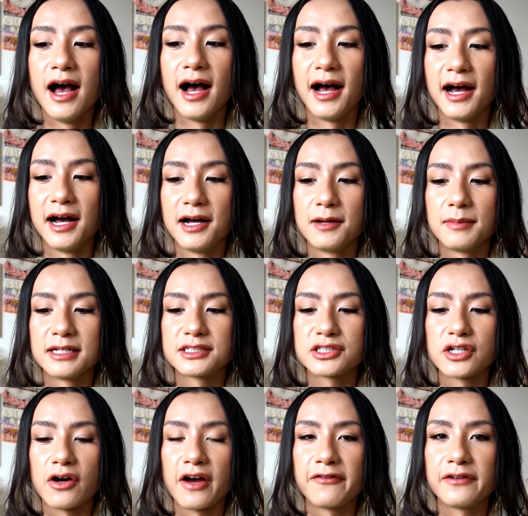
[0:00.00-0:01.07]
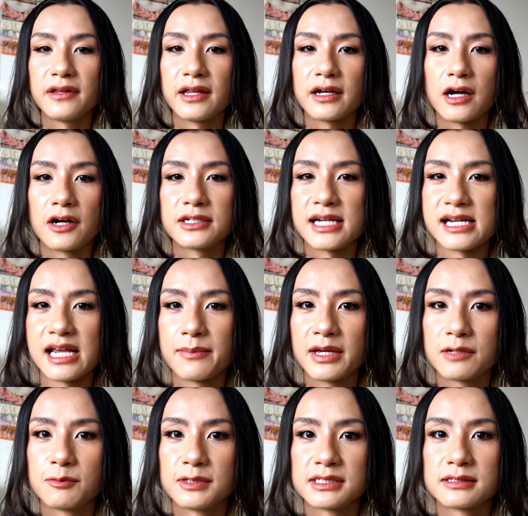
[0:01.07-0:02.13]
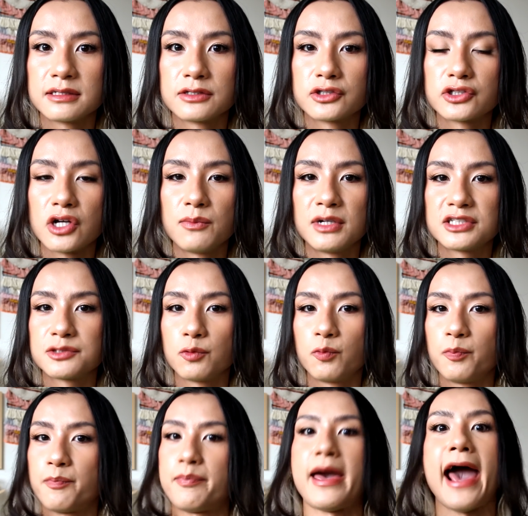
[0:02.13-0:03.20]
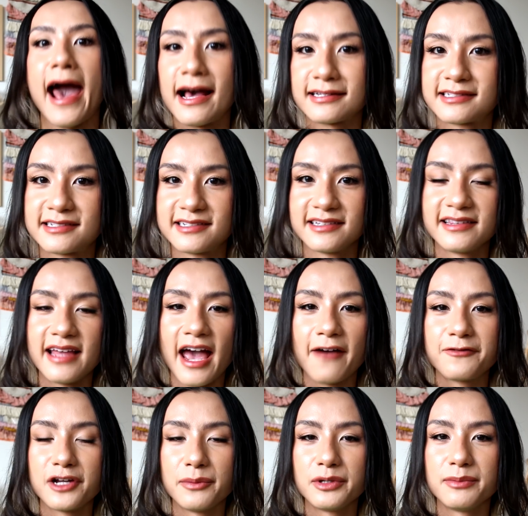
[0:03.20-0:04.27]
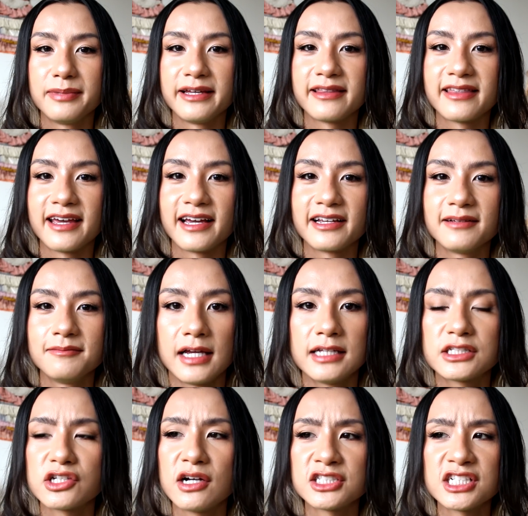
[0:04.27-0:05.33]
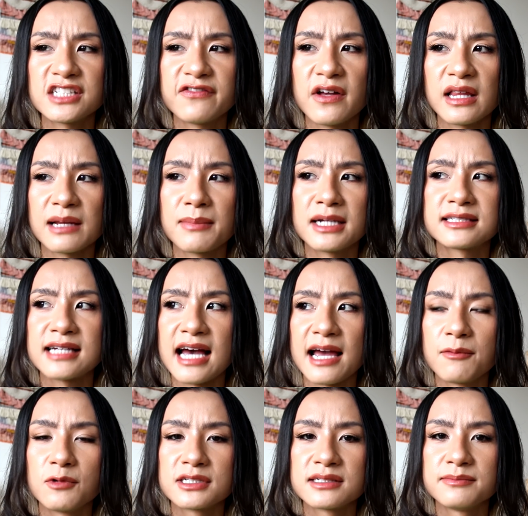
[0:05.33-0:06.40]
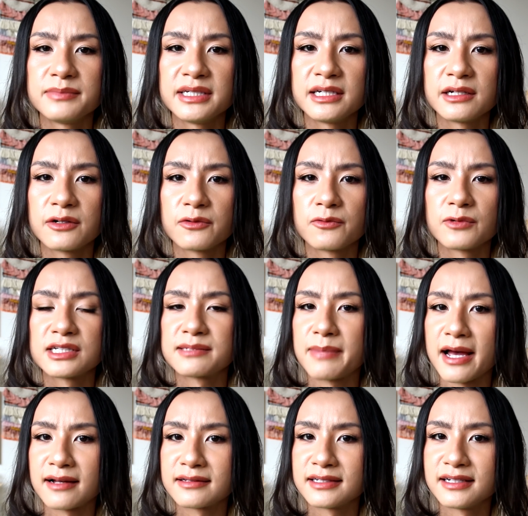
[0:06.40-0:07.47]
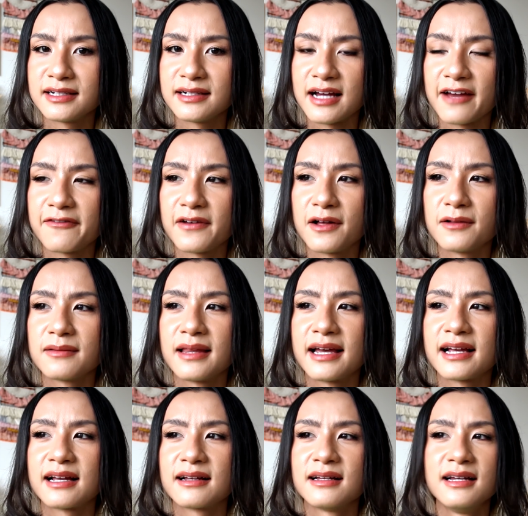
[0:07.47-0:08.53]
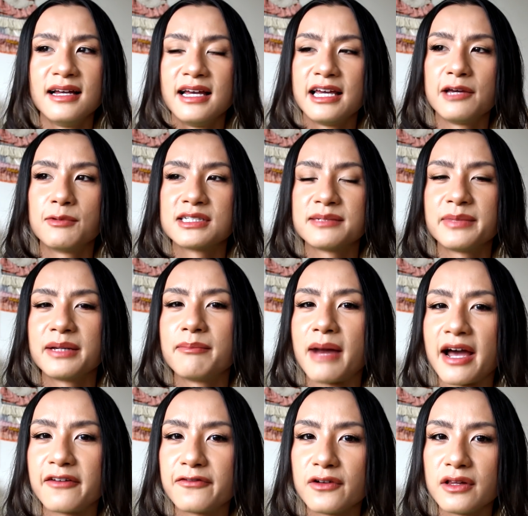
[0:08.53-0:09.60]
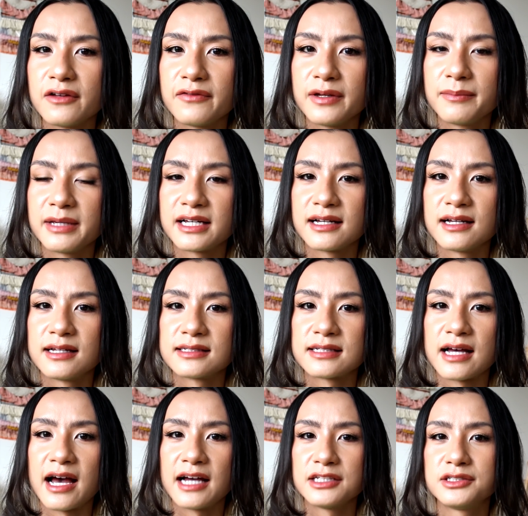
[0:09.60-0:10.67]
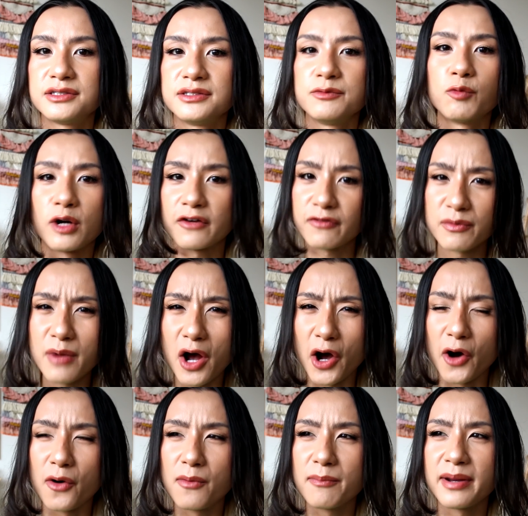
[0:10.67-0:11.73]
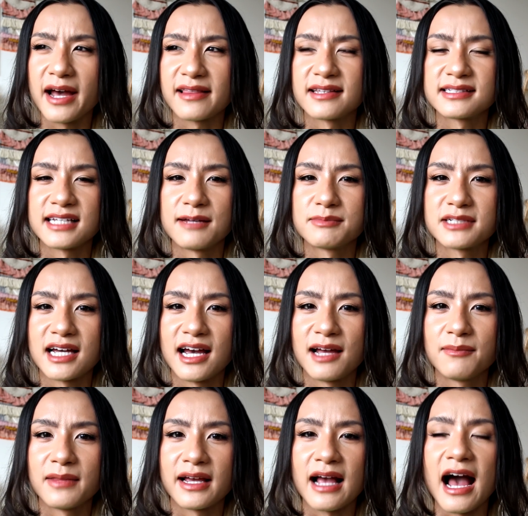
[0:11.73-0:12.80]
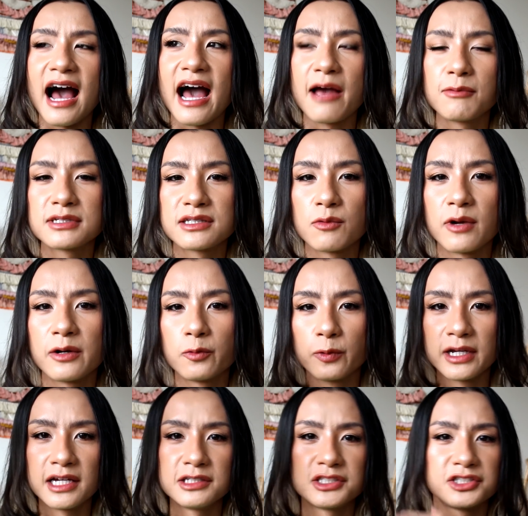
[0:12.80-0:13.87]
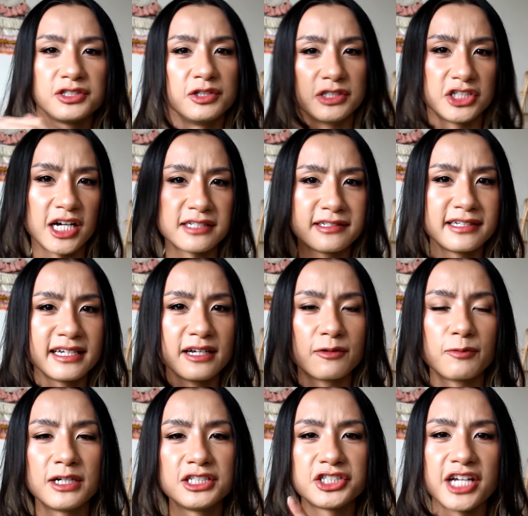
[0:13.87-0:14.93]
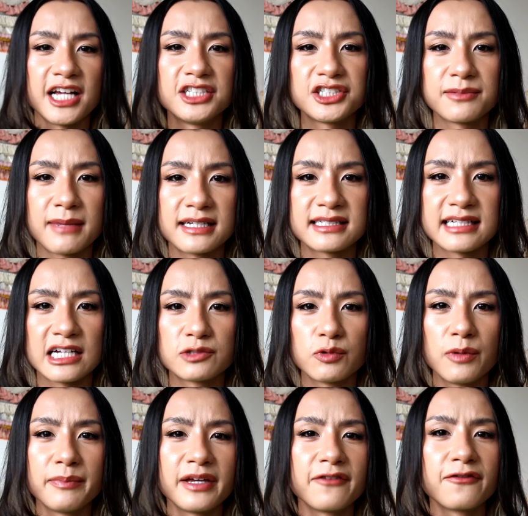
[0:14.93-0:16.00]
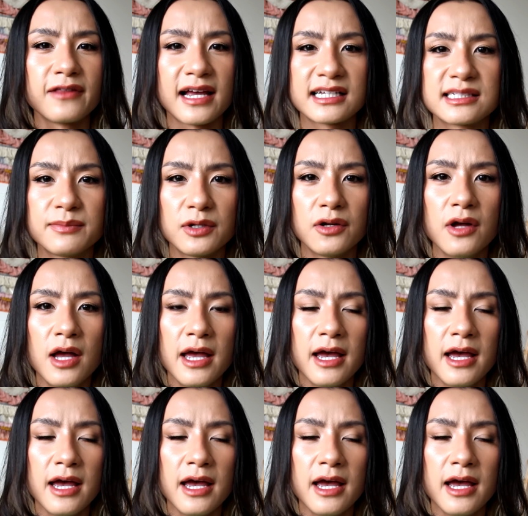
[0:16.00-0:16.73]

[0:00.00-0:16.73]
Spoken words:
And so I feel like our dynamic was so much past the FWB thing. And so I just felt like my time wasn't being respected. I felt like he wasn't being mindful of it because I work from home, but at the same time, like I was the one readjusting and rechanging my schedule and being flexible,